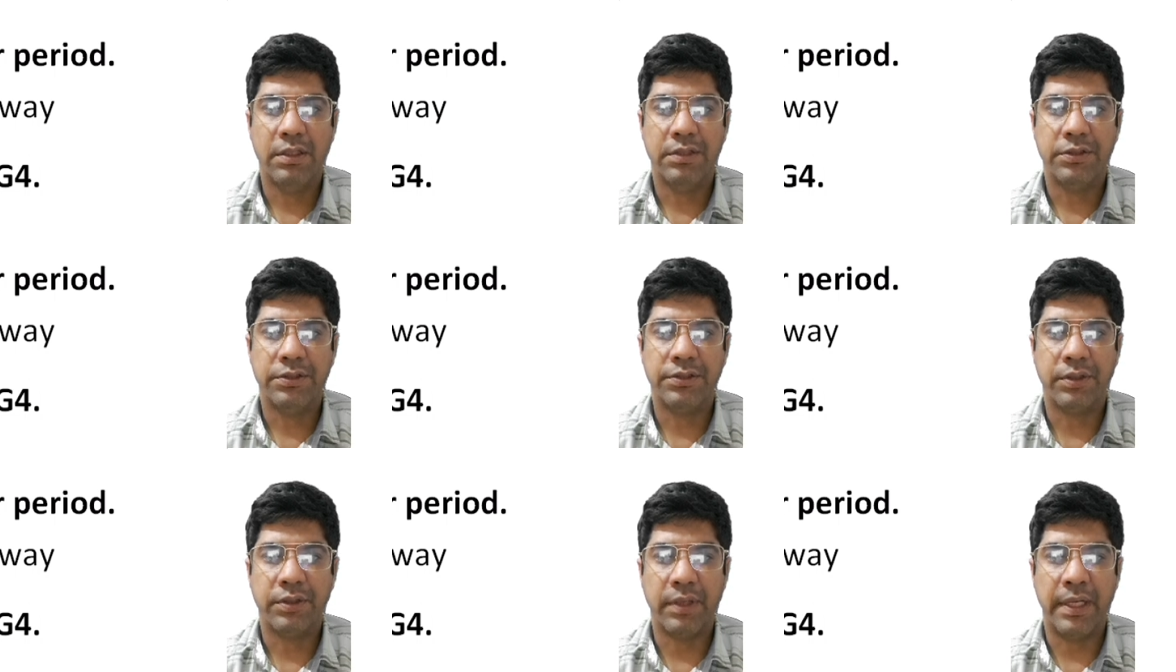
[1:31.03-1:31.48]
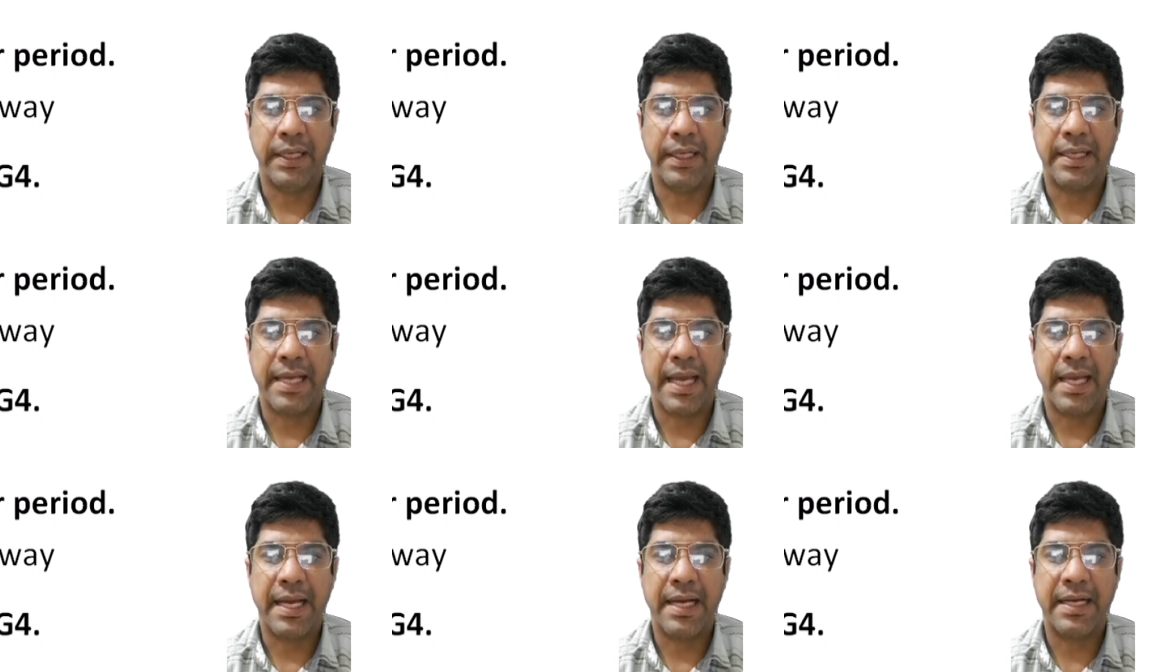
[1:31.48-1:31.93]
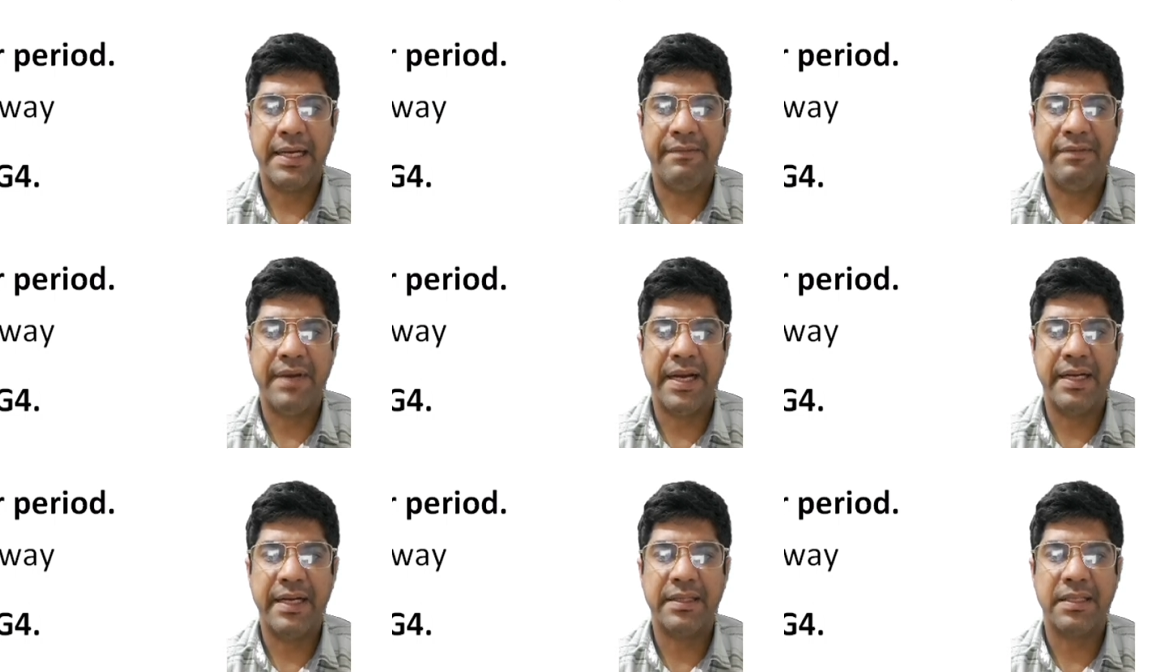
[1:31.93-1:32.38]
So it can
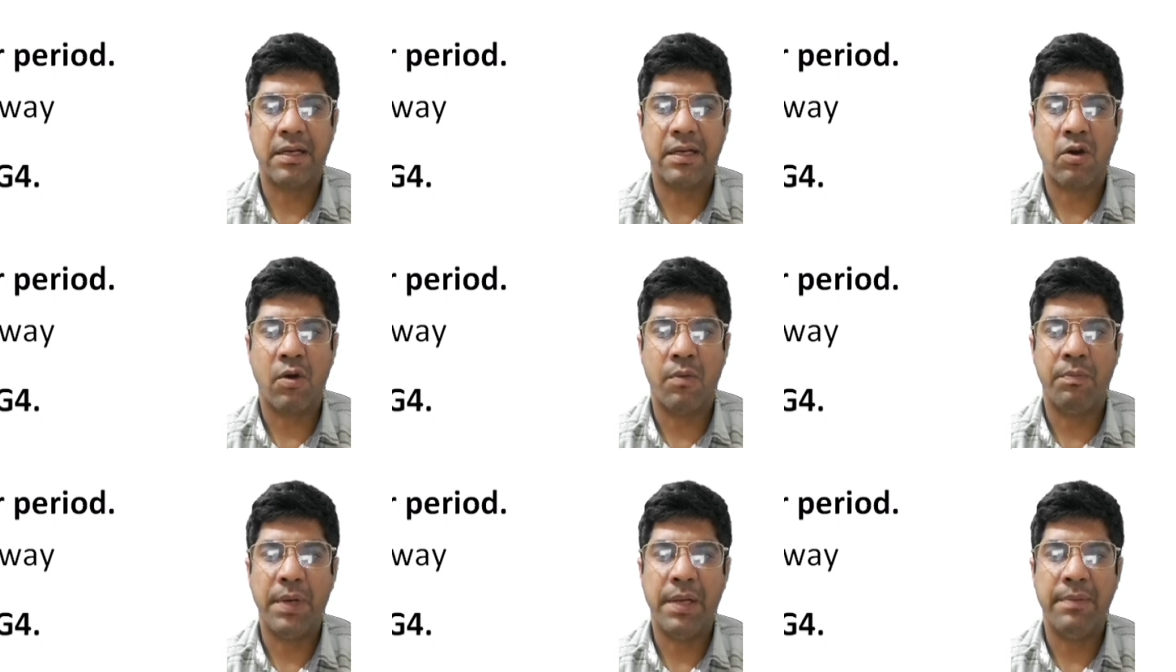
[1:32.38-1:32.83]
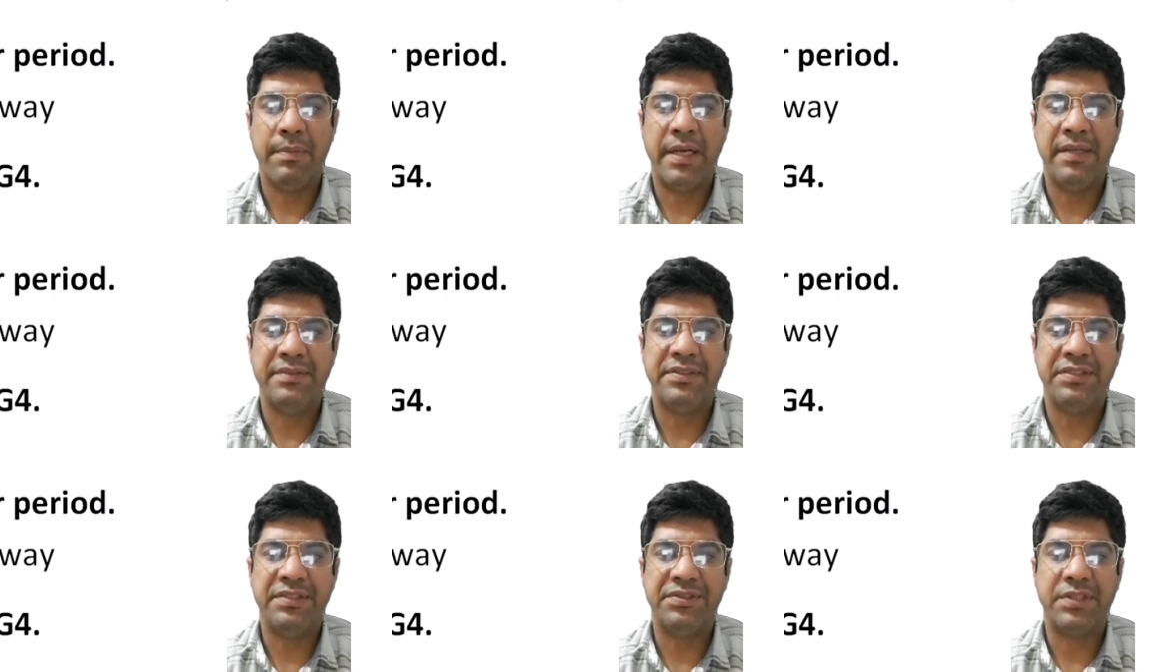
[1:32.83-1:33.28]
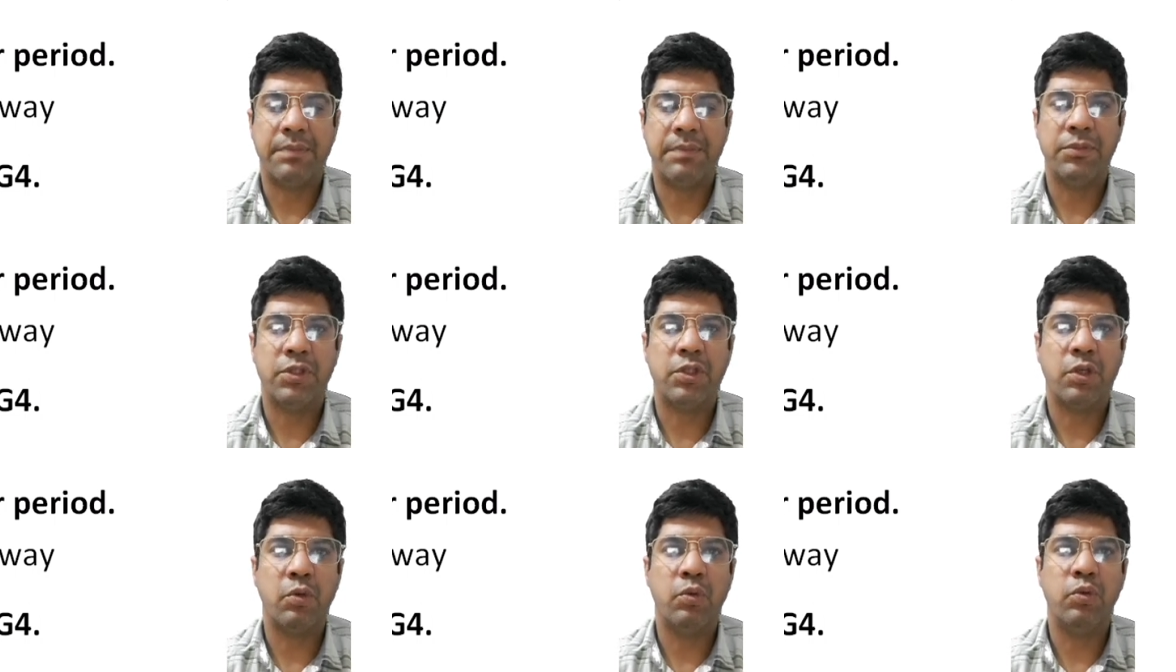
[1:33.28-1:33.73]
activate the complement
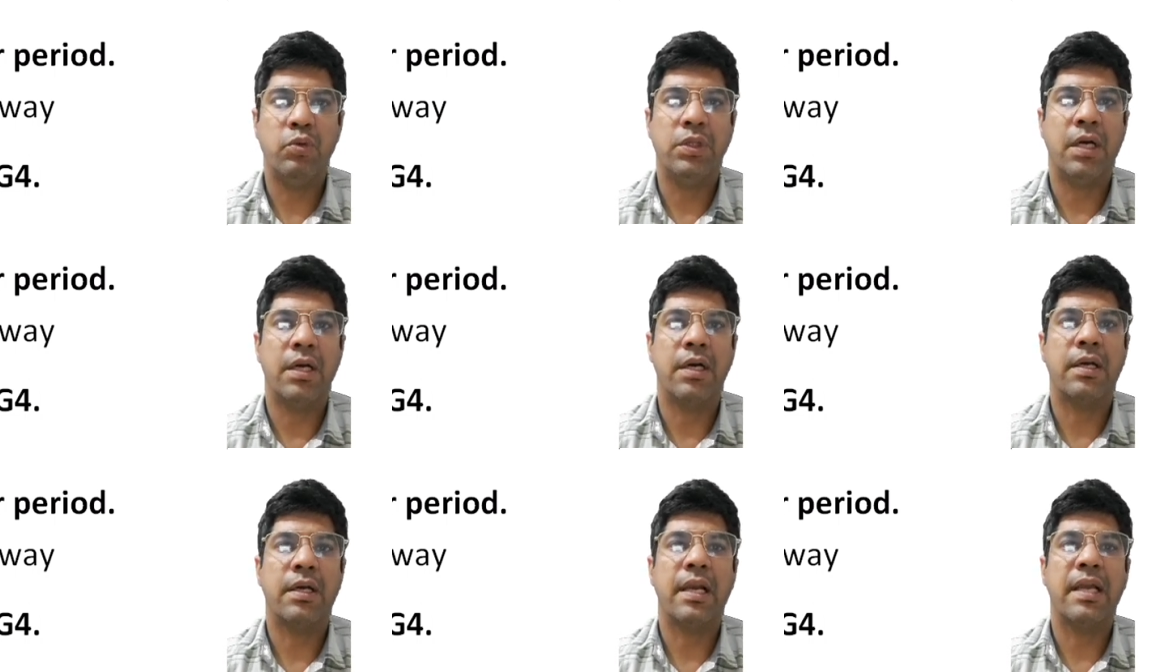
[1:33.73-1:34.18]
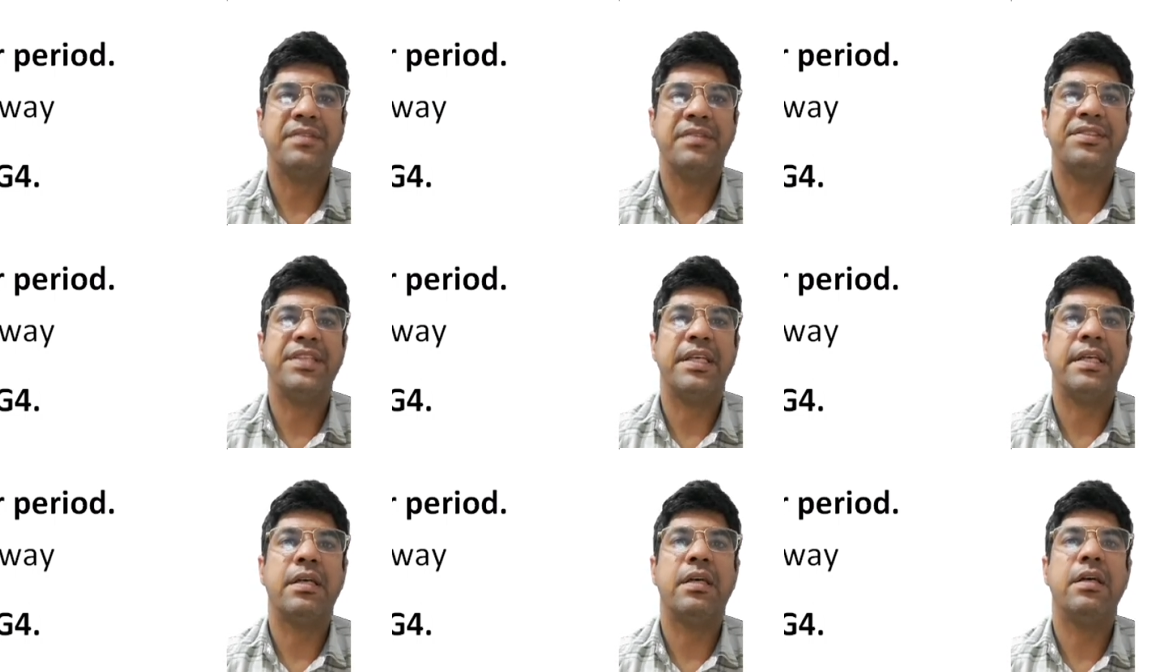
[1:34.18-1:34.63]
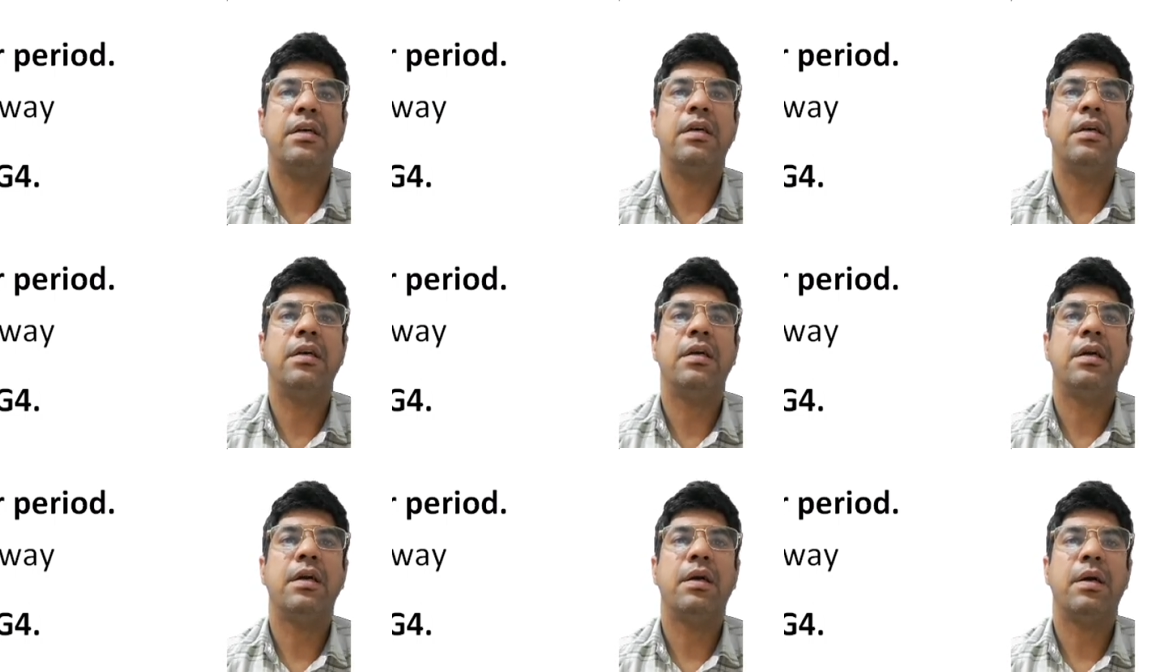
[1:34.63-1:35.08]
system through the classic
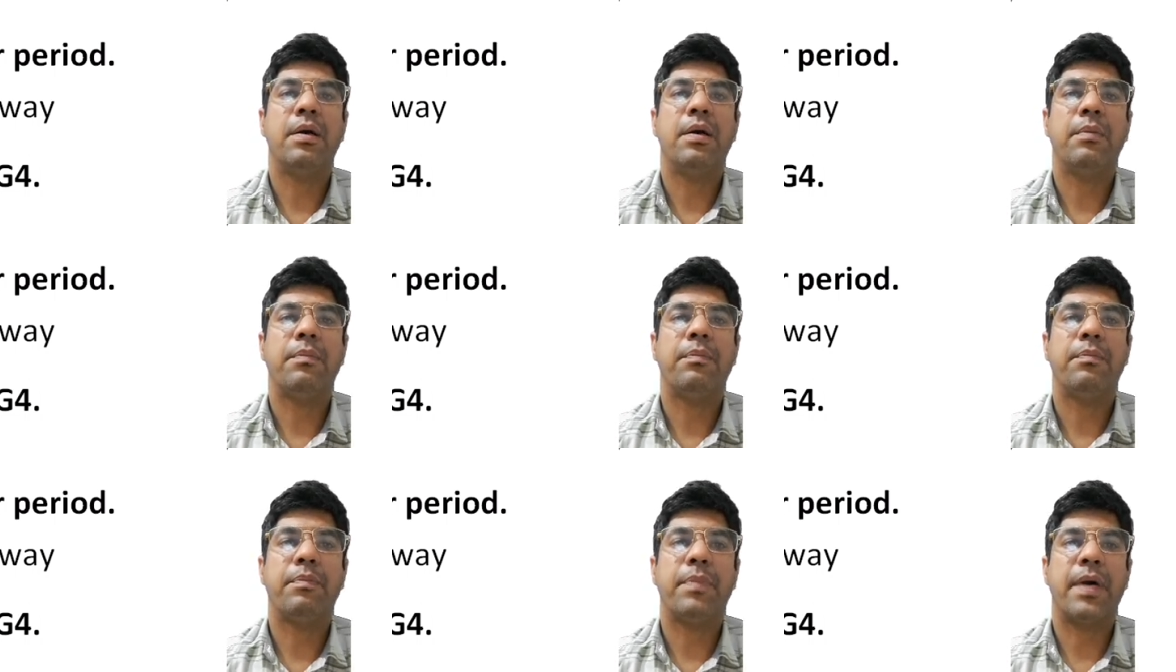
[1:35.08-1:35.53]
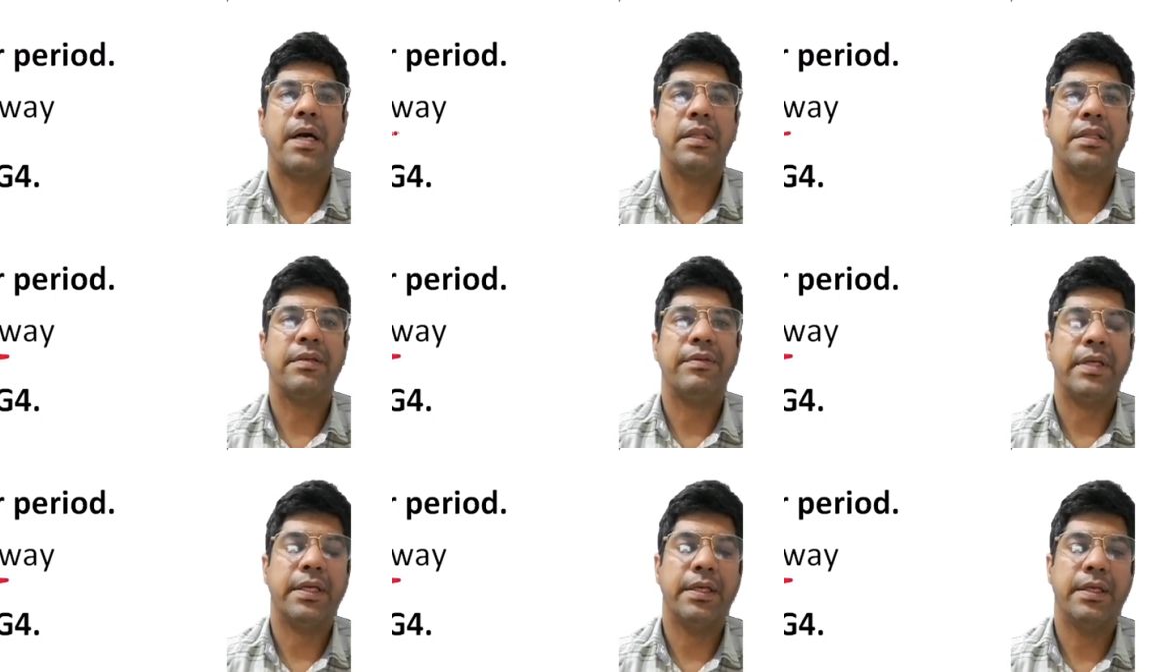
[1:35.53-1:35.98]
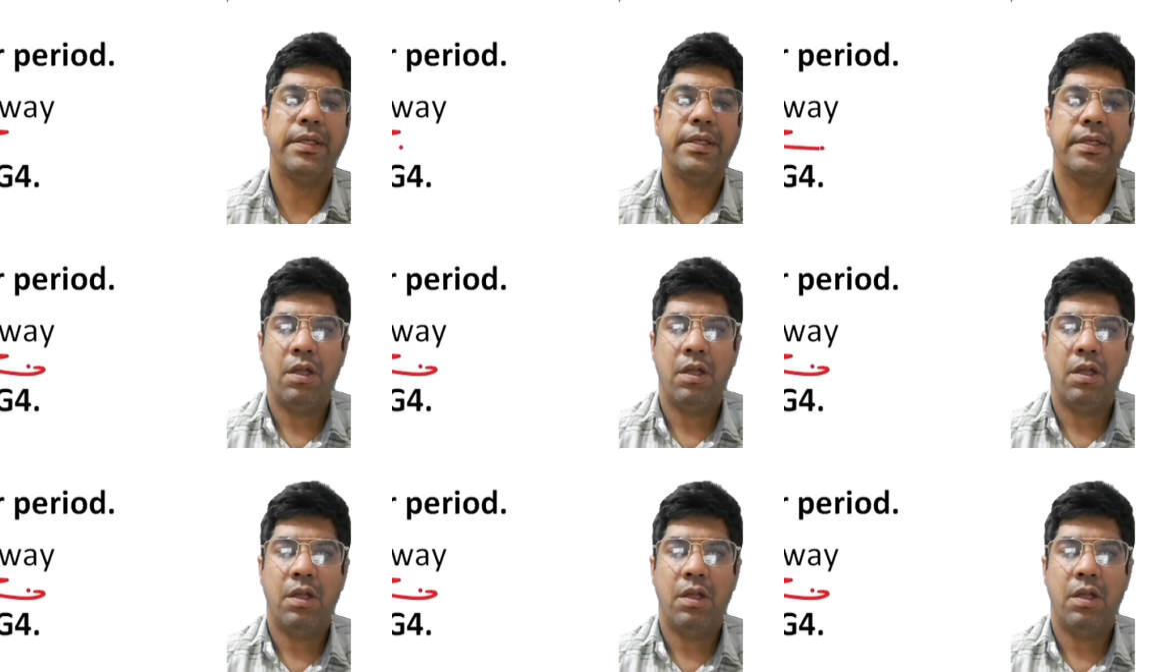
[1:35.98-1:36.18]
pathway.